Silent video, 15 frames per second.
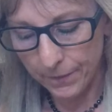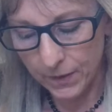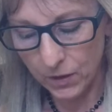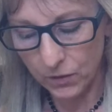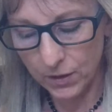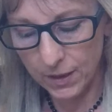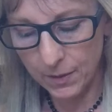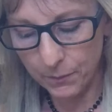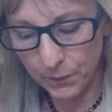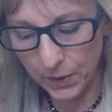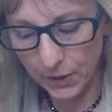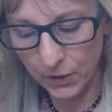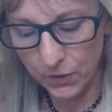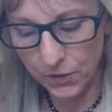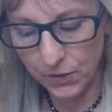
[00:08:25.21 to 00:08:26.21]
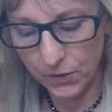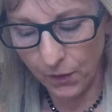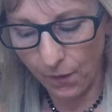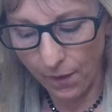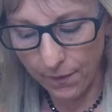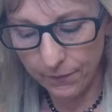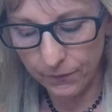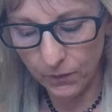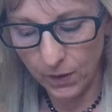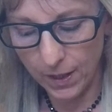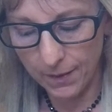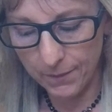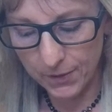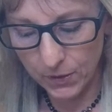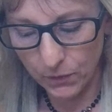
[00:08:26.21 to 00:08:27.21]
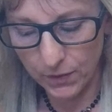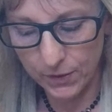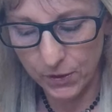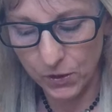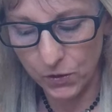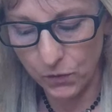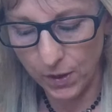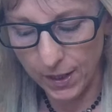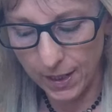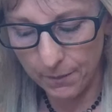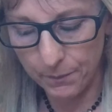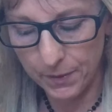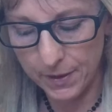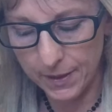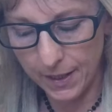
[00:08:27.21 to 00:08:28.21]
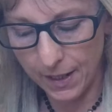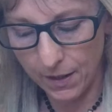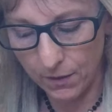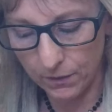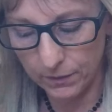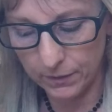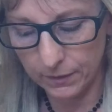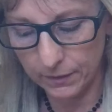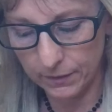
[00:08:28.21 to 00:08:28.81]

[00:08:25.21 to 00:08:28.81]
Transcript: you're going to bring your saw frame so it's straight up and down.